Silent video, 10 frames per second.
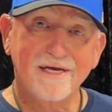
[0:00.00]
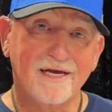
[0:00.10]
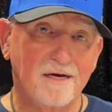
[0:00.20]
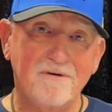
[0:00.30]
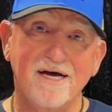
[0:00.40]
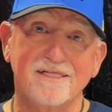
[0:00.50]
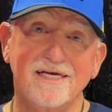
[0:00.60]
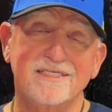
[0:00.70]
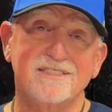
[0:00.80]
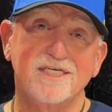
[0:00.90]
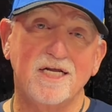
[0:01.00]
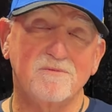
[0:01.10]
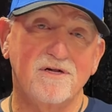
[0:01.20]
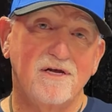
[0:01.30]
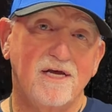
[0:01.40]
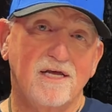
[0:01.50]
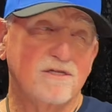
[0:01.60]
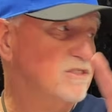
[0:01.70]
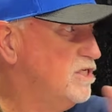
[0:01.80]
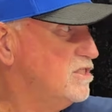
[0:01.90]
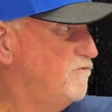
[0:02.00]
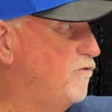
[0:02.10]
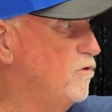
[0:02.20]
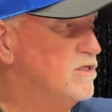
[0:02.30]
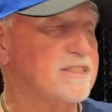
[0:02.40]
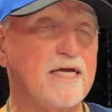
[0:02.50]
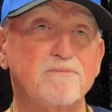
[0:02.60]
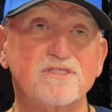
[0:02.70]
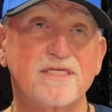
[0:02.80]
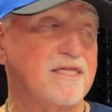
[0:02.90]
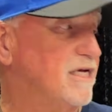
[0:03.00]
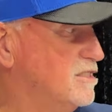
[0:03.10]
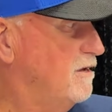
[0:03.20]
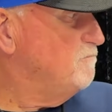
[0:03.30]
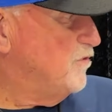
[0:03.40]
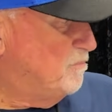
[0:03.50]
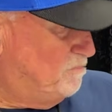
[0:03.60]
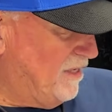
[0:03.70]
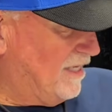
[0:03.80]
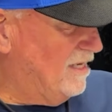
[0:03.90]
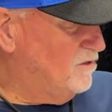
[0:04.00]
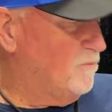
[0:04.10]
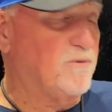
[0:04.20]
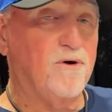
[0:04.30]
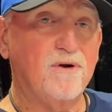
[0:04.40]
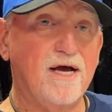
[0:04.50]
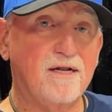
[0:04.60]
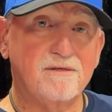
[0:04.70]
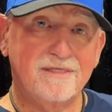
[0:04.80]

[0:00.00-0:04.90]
Come on, ladies and gentlemen. There's just 4 steps to this. You pick out your pronoun,